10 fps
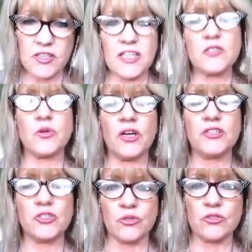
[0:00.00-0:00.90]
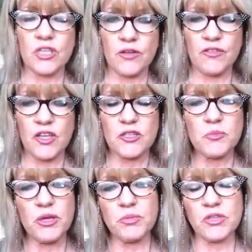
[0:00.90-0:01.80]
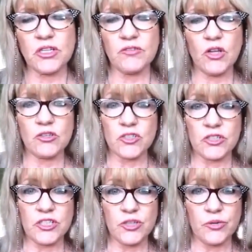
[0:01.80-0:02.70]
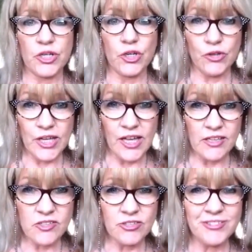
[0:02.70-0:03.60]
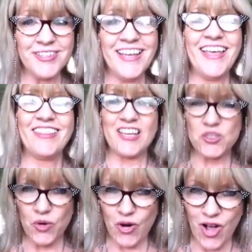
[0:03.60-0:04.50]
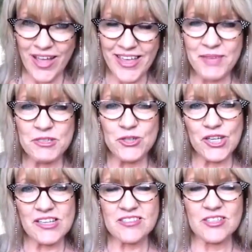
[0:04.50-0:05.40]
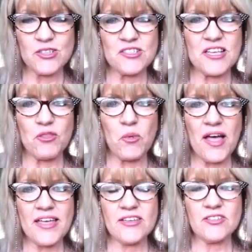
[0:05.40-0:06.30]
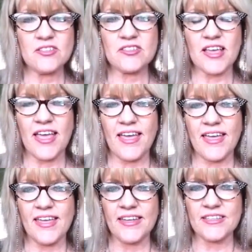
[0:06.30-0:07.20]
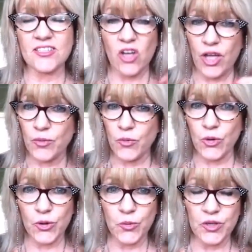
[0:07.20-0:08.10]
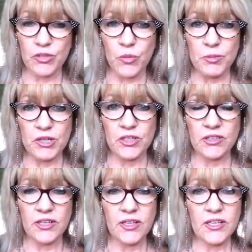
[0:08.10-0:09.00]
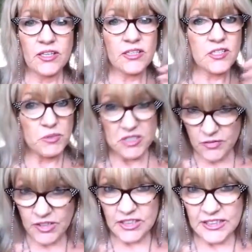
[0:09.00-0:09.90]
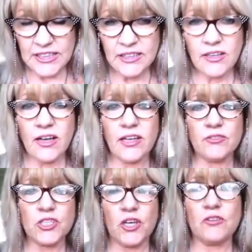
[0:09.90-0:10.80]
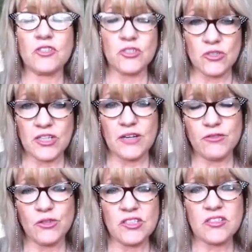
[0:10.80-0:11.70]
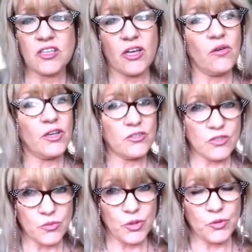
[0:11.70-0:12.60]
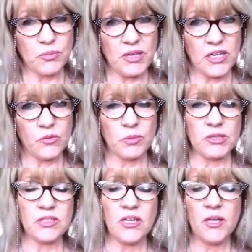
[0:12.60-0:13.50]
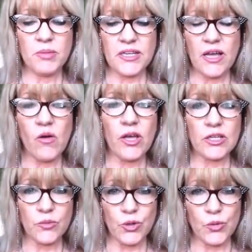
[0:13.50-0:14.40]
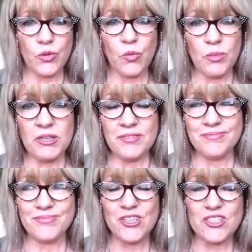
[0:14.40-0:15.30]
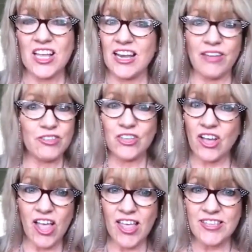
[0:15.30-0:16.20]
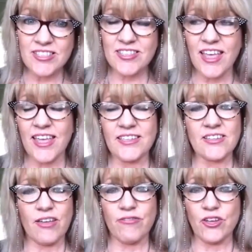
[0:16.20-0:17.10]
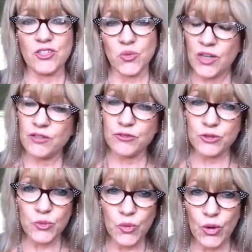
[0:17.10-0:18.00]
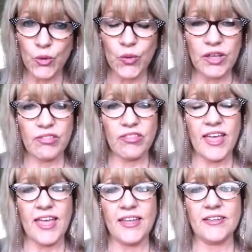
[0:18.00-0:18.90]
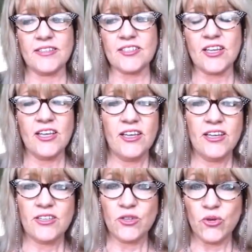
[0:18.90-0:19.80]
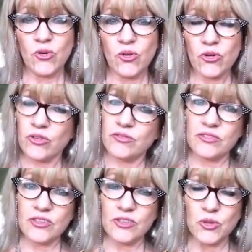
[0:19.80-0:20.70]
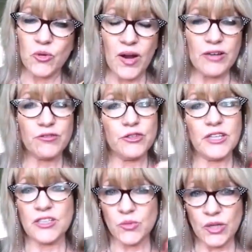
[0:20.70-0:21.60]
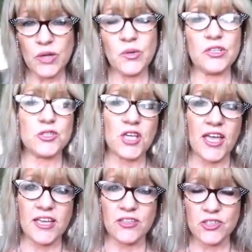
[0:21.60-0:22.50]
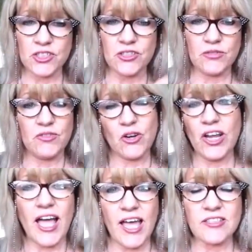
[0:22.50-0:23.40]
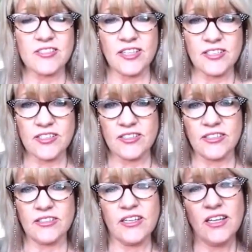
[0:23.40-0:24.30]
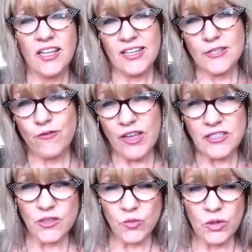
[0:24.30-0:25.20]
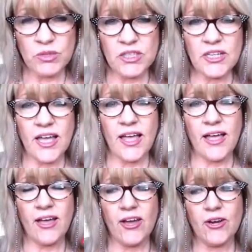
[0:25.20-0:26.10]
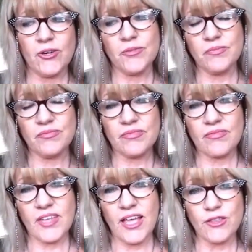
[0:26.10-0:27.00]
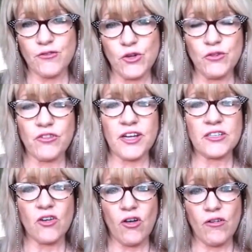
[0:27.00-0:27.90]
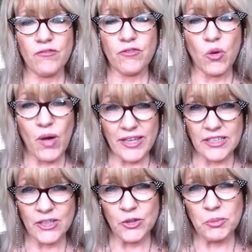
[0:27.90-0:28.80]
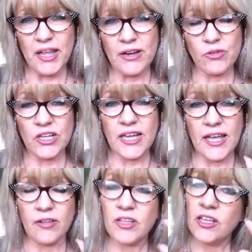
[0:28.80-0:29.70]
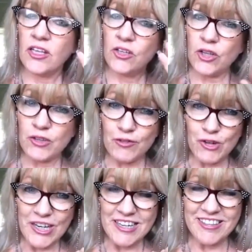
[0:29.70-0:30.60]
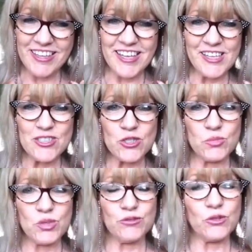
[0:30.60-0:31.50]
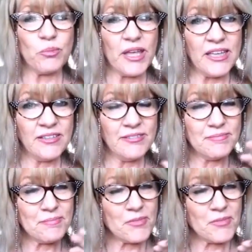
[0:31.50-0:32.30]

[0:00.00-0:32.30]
So that's what I do. So for those people that have logged on and you're in Newcastle, that's where I am, in Newcastle in New South Wales, and I work with women specifically. I chose to do that a few years ago. I used to work with men and women, but now I only work with women because I love you guys and I find you wonderful to work with, and you're grateful and you really want to change and you're very heart-centered. And let's face it, women are at the forefront of awakening on the planet right now. Not that I've got anything against you beautiful men.